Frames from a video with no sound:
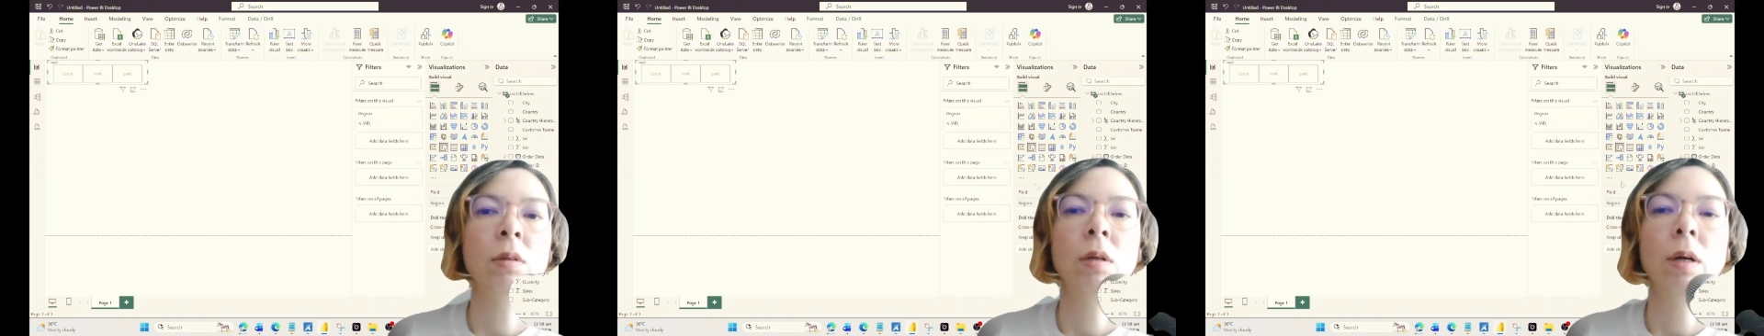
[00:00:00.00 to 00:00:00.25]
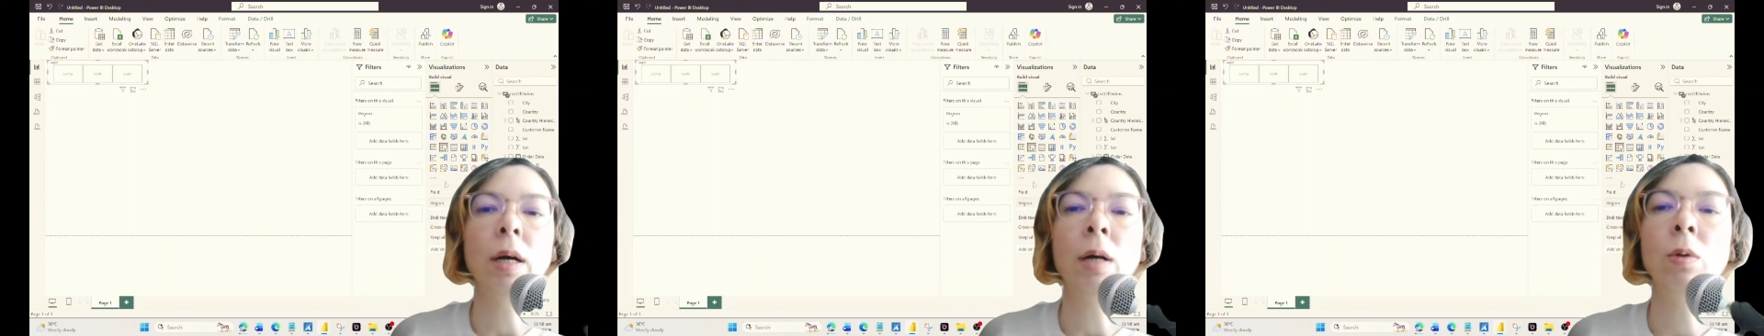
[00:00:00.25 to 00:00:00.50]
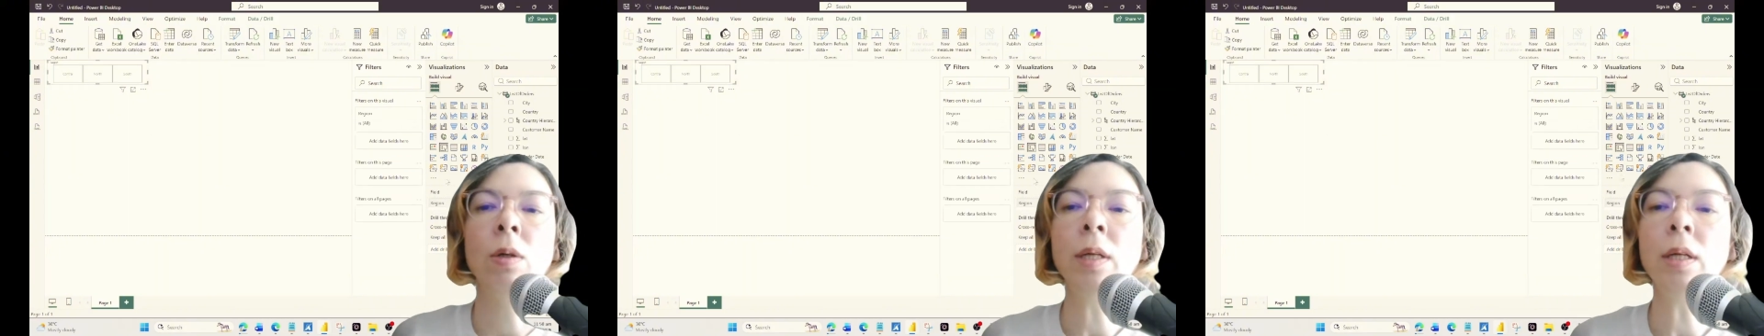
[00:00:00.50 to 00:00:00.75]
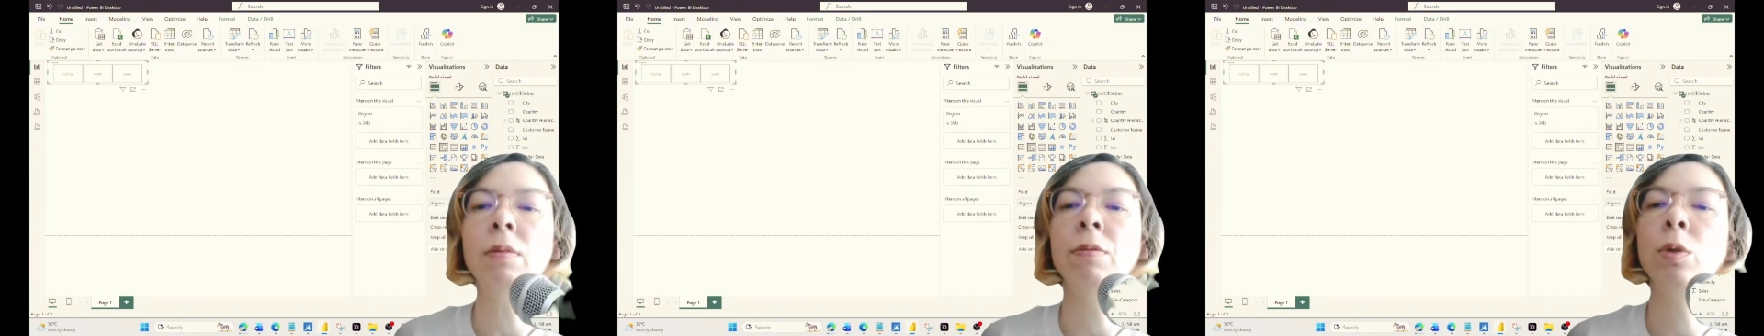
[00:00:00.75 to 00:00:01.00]
I will
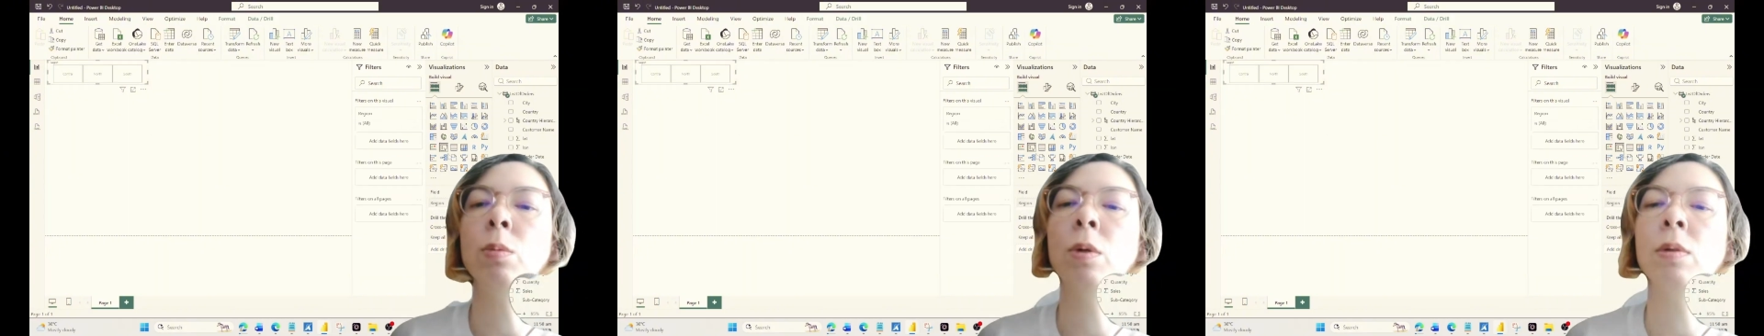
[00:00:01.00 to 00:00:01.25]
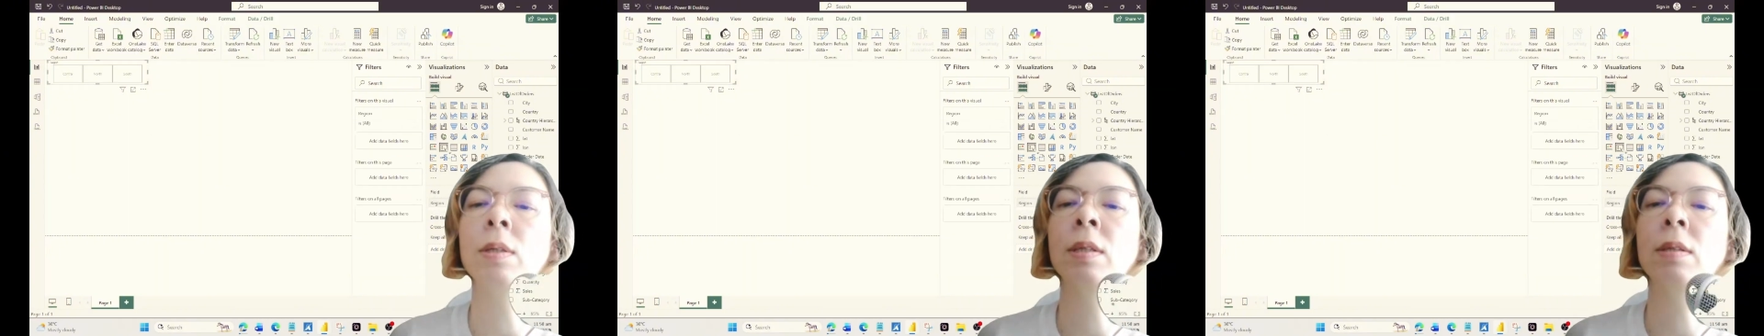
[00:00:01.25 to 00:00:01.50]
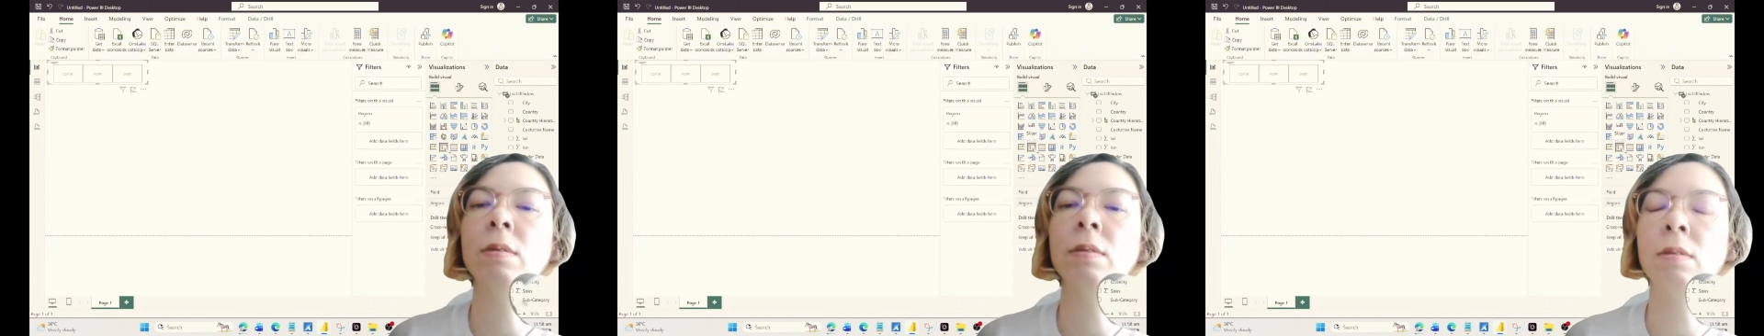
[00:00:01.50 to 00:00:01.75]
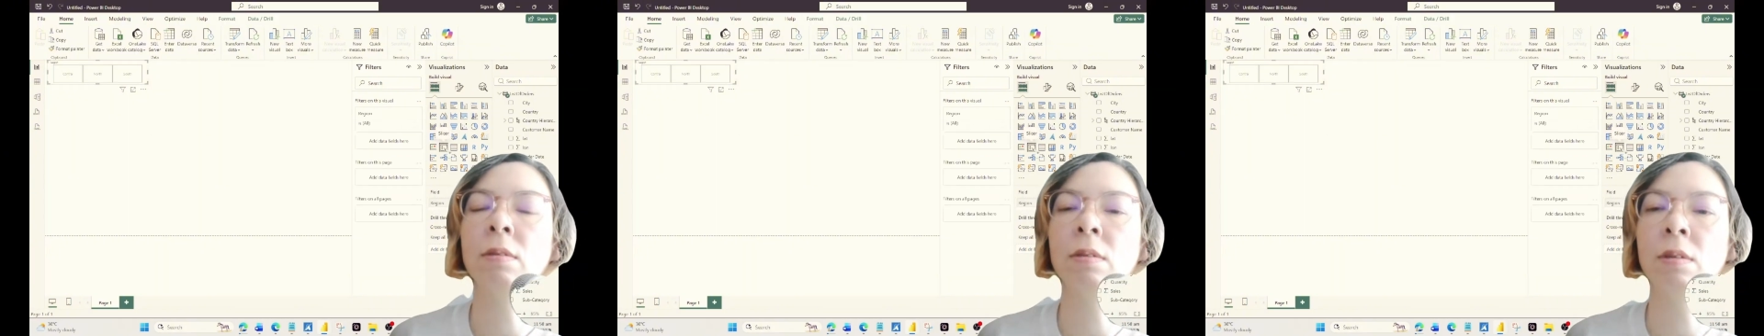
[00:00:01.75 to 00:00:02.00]
need a few more
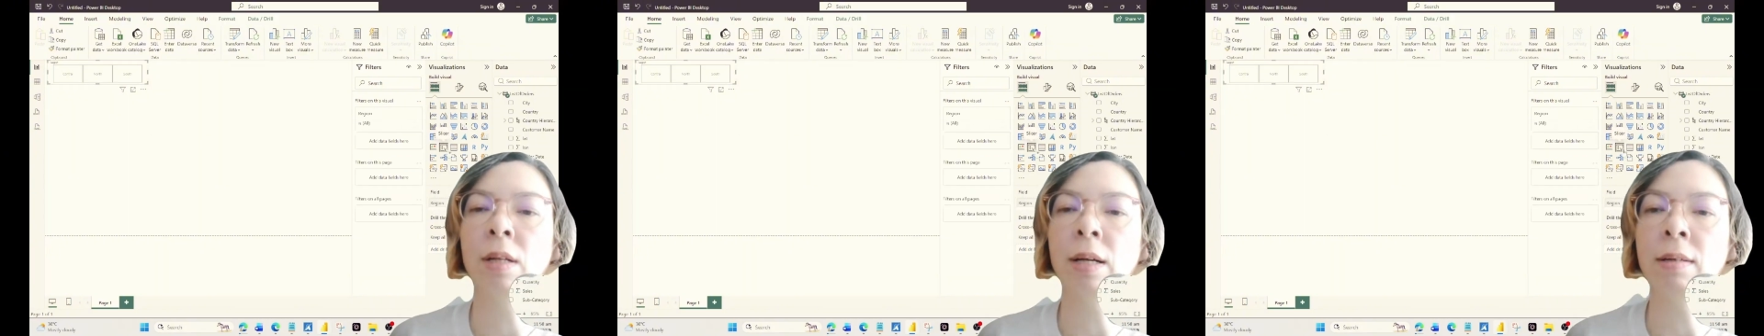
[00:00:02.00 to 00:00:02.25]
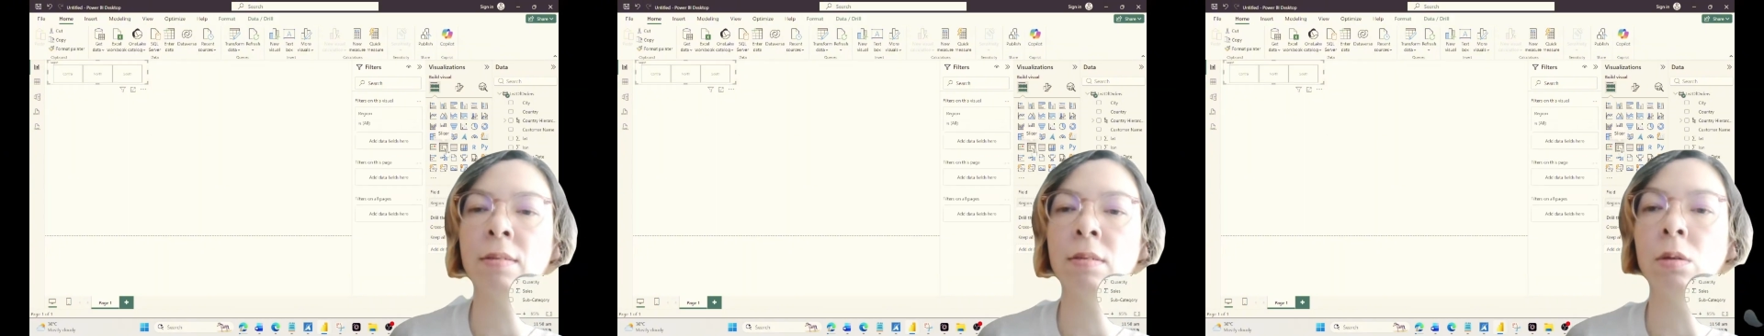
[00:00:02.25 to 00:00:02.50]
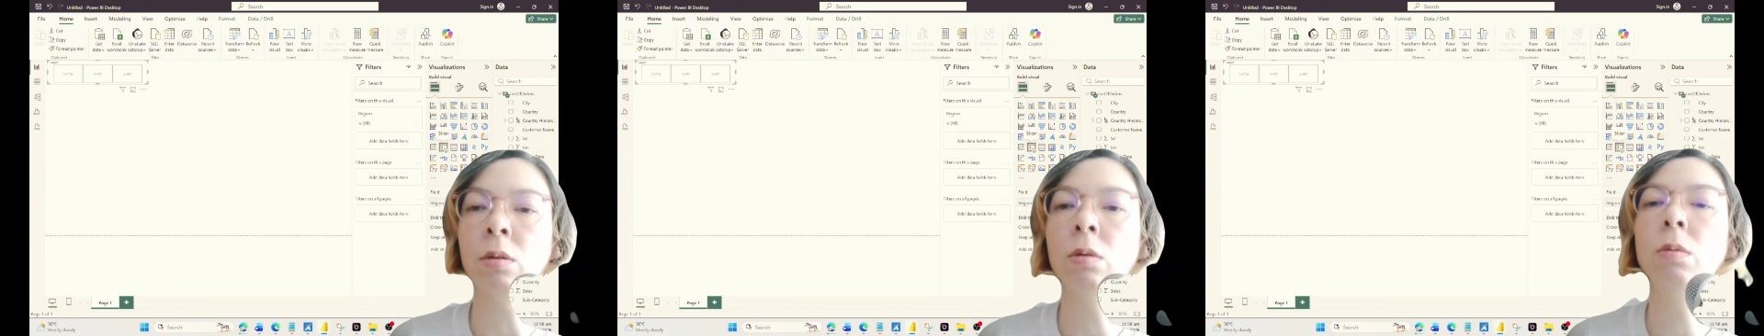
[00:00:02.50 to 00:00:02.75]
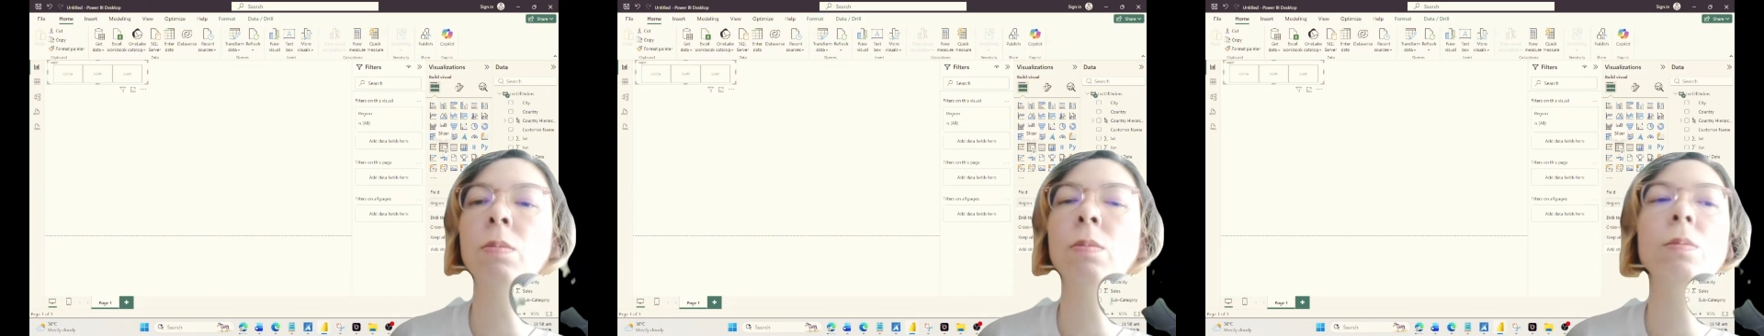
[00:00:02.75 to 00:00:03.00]
slicer.